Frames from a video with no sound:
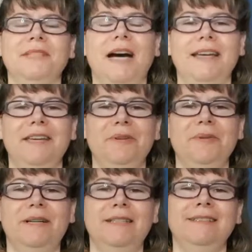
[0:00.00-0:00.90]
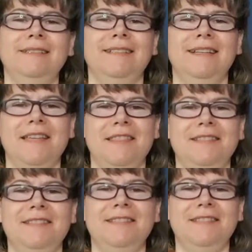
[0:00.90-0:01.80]
Hi everyone,
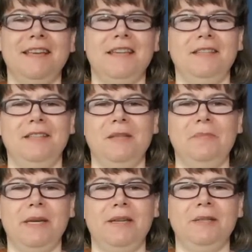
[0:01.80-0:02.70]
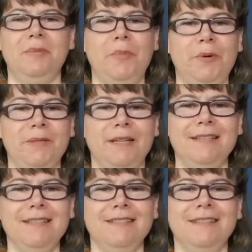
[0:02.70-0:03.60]
this is the AthenianMaker
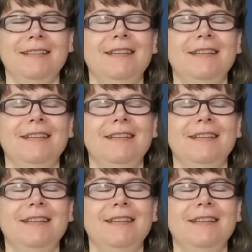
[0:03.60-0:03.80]
podcast.